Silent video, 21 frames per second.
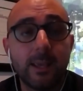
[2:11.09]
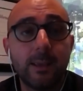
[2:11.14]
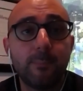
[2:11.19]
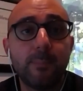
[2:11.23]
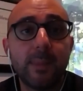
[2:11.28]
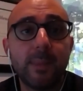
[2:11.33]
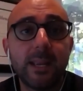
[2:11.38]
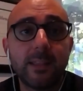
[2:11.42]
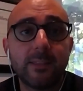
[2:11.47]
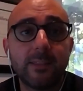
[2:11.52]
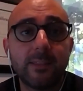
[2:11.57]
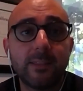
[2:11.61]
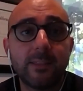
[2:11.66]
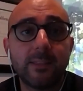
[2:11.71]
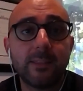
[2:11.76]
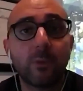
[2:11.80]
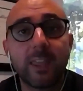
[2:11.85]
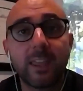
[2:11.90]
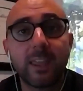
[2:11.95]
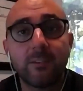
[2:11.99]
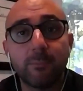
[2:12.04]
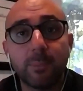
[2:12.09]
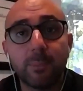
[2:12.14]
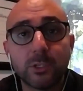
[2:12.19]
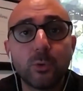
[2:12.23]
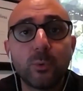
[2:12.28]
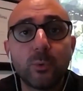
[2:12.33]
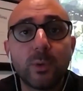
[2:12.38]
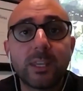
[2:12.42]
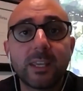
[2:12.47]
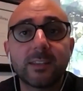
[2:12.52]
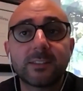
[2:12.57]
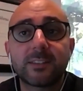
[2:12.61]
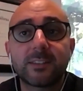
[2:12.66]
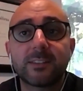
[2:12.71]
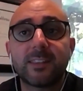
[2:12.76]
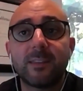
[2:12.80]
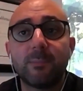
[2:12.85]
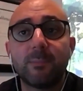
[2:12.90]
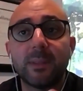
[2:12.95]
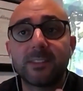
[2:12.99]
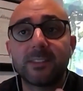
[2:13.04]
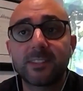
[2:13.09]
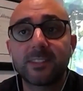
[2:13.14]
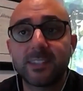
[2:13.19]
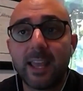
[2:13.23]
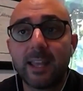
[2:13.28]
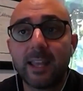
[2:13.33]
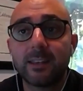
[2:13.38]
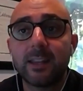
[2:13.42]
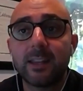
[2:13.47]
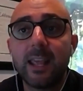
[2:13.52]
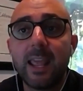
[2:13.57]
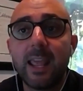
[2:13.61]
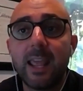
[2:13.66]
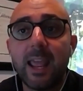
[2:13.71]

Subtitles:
meaning that what they have been doing is they've been set